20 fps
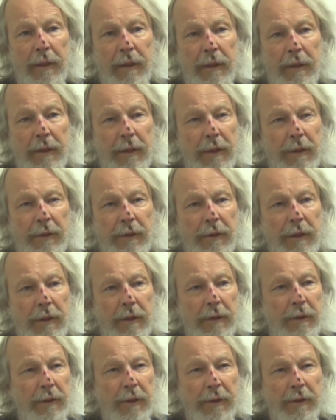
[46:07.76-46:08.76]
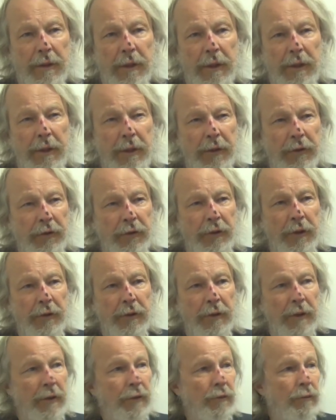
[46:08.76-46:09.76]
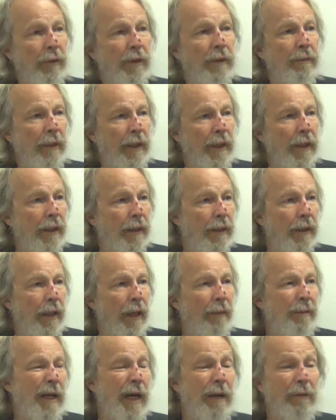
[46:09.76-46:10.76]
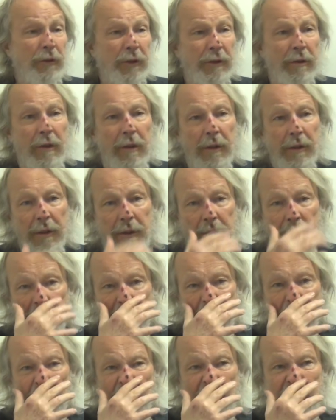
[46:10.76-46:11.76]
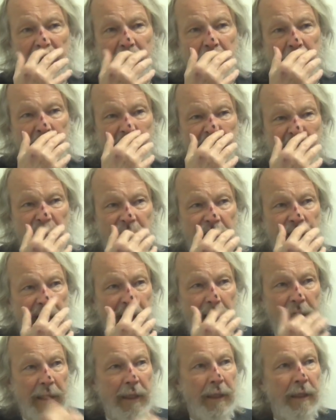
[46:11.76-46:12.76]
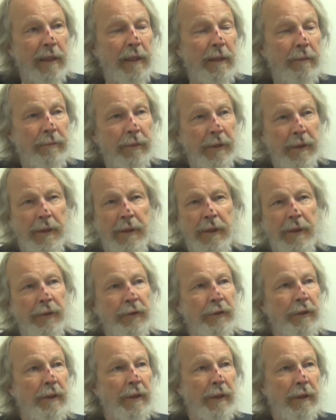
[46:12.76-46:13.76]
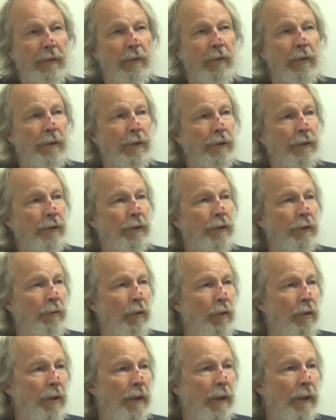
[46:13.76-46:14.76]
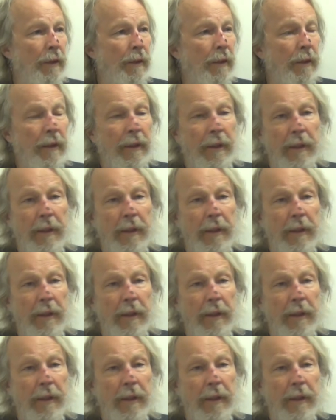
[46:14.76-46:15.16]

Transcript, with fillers: it, it's, it's just it, it's just it's really bad. I mean, I was talking to somebody who's fairly high up at DOC headquarters this morning